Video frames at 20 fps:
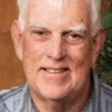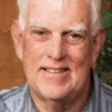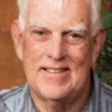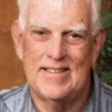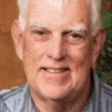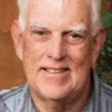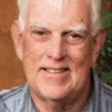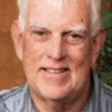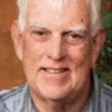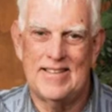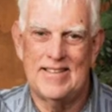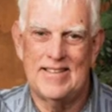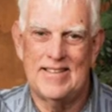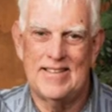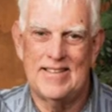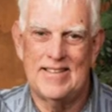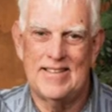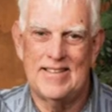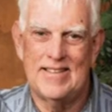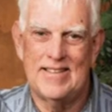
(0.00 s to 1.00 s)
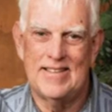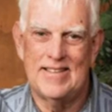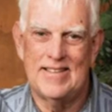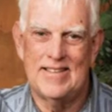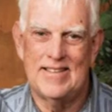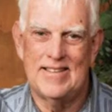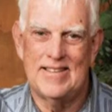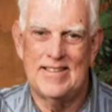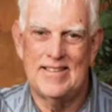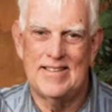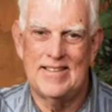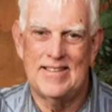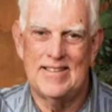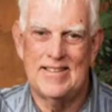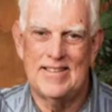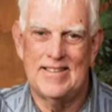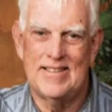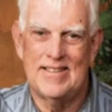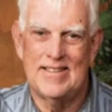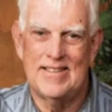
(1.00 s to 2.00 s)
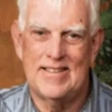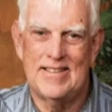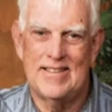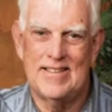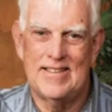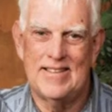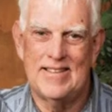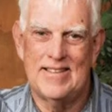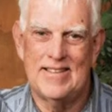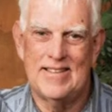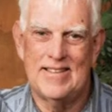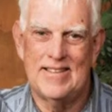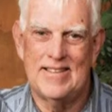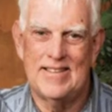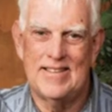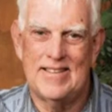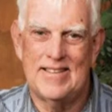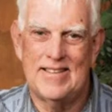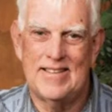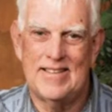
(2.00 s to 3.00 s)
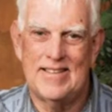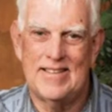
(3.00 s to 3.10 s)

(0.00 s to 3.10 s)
(silent)